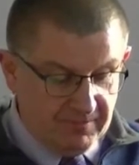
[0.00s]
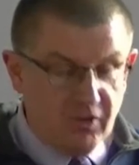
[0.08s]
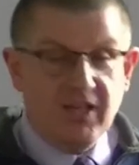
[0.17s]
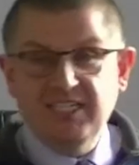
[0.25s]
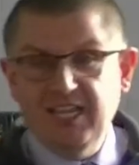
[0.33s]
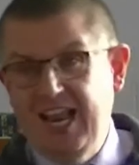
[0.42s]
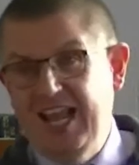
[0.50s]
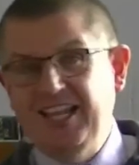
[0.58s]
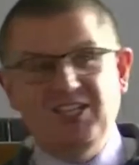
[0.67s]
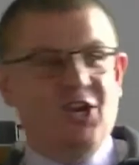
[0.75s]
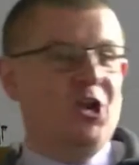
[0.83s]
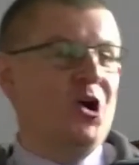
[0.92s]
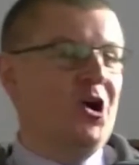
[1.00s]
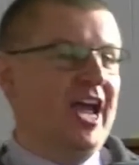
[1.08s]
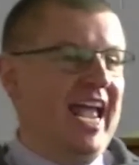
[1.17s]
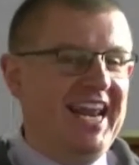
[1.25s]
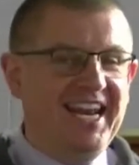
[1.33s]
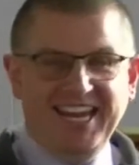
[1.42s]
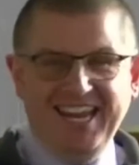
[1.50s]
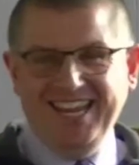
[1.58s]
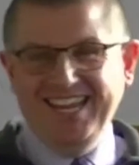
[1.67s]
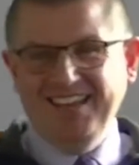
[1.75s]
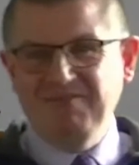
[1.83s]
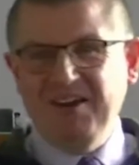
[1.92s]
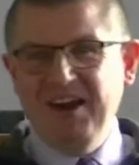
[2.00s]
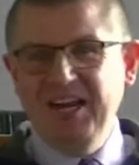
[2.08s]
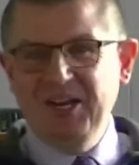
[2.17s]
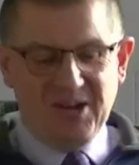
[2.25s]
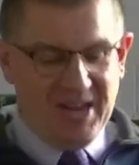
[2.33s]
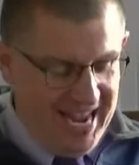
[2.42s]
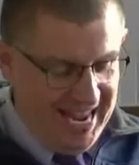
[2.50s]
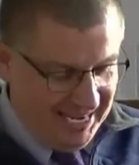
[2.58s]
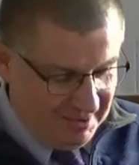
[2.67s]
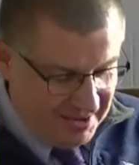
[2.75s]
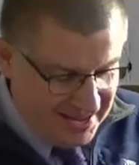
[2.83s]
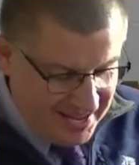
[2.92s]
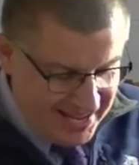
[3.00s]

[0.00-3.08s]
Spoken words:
Now that's a long heading, a very long heading.